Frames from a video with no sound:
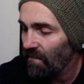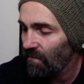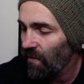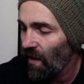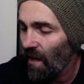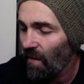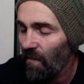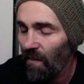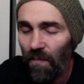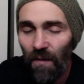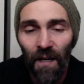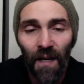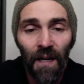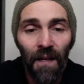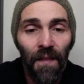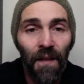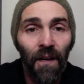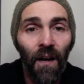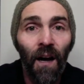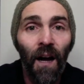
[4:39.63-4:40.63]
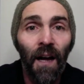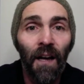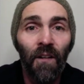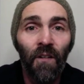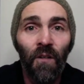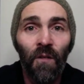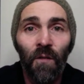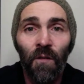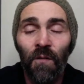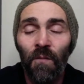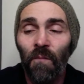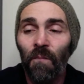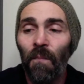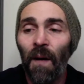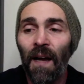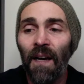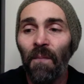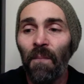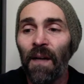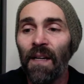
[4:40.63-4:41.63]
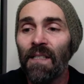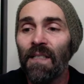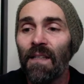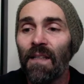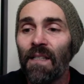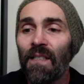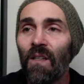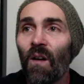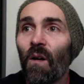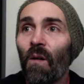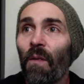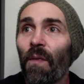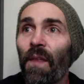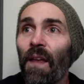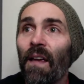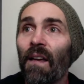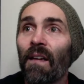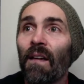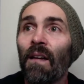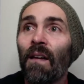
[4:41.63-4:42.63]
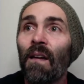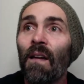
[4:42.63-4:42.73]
blah, blah, blah, the guy who made a mess of this whole thing.